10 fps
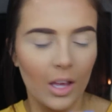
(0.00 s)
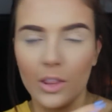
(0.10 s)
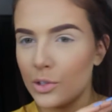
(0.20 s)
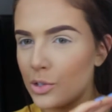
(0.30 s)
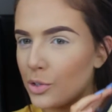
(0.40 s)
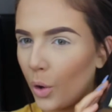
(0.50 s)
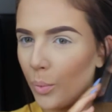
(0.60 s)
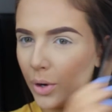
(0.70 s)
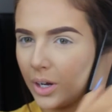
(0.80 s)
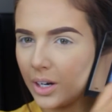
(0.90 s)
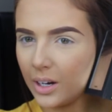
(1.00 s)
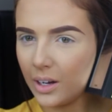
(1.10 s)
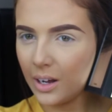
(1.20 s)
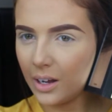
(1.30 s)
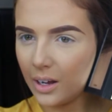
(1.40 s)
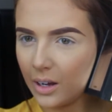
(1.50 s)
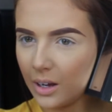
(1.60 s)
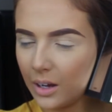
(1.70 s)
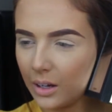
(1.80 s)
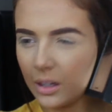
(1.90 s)
The strobe one,
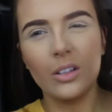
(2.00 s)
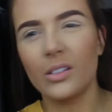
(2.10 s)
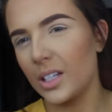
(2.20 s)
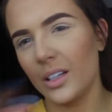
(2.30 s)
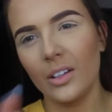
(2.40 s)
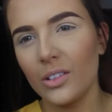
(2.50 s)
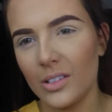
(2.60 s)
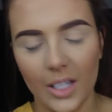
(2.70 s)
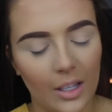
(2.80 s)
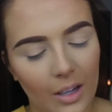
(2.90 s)
you'll see, you'll see.